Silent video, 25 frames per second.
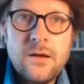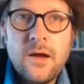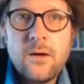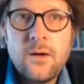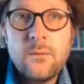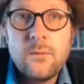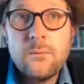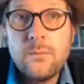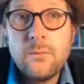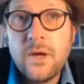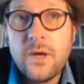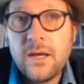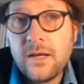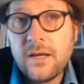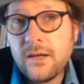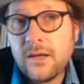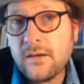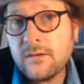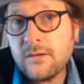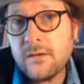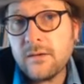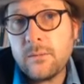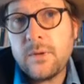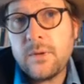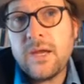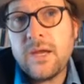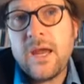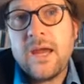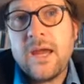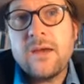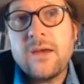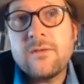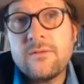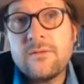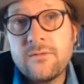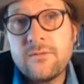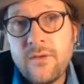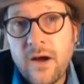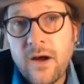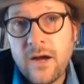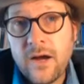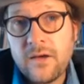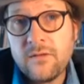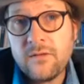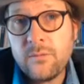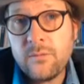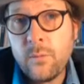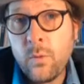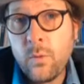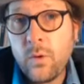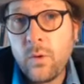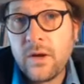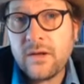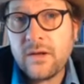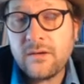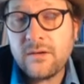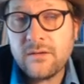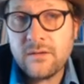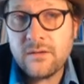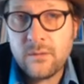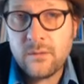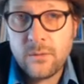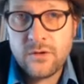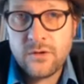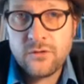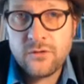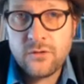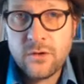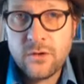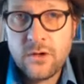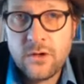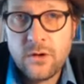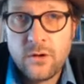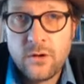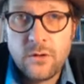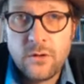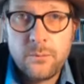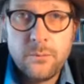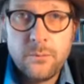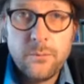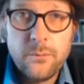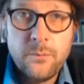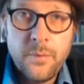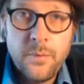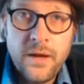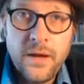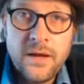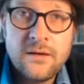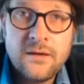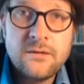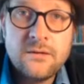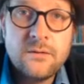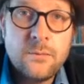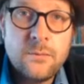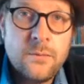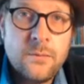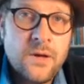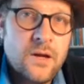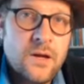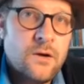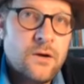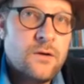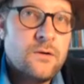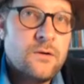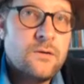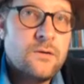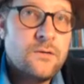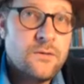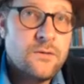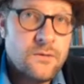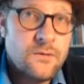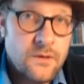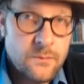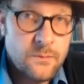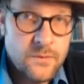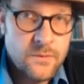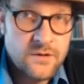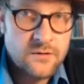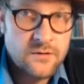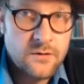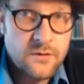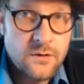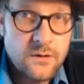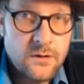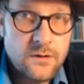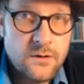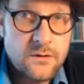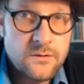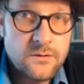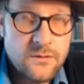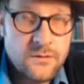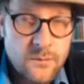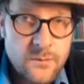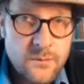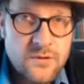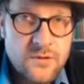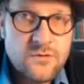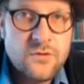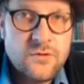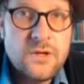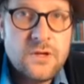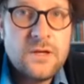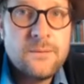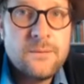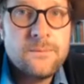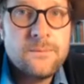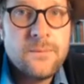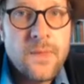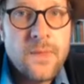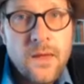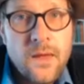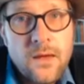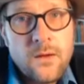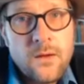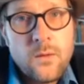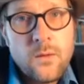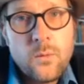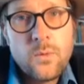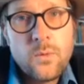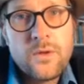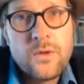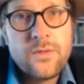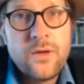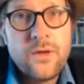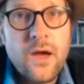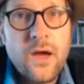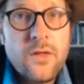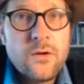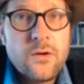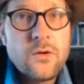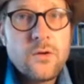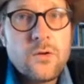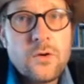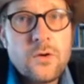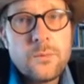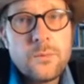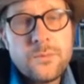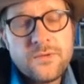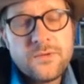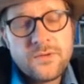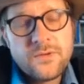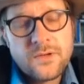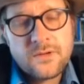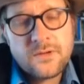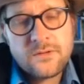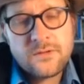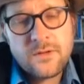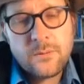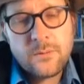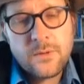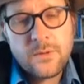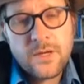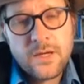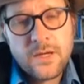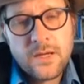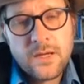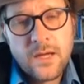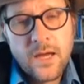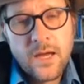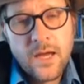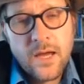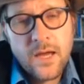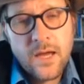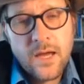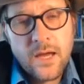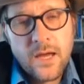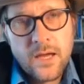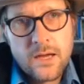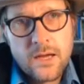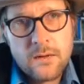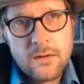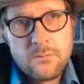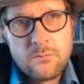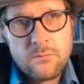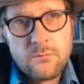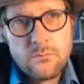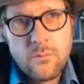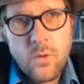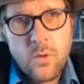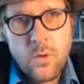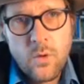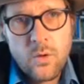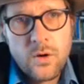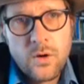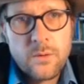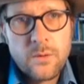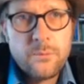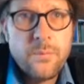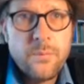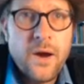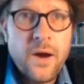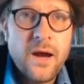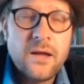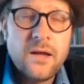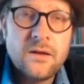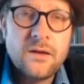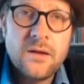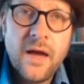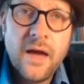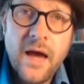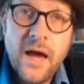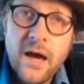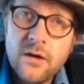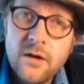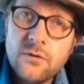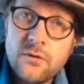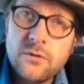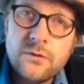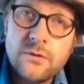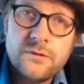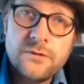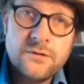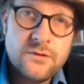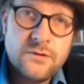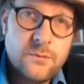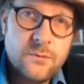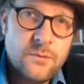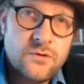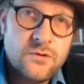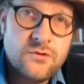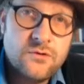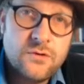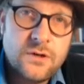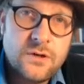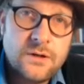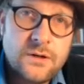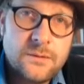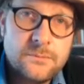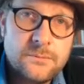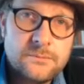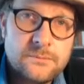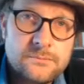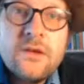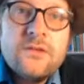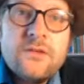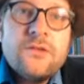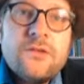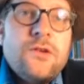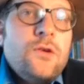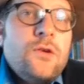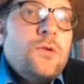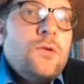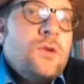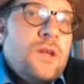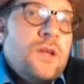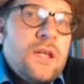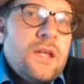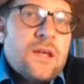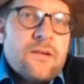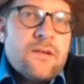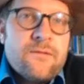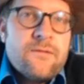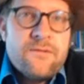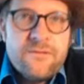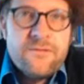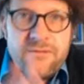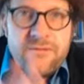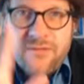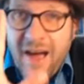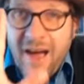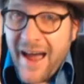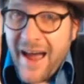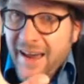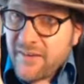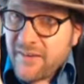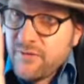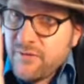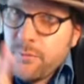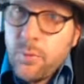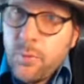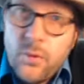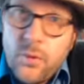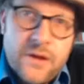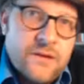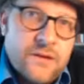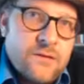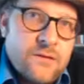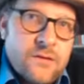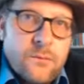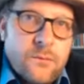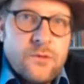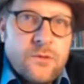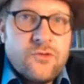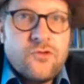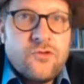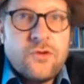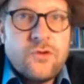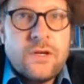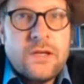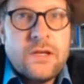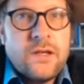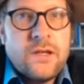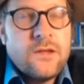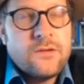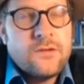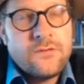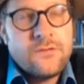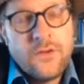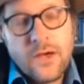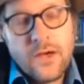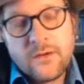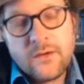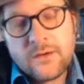Now, many exhibit a five-point symmetry or Pentameral symmetry, with other groups exhibiting a more bilateral symmetry. This unique five-point symmetry is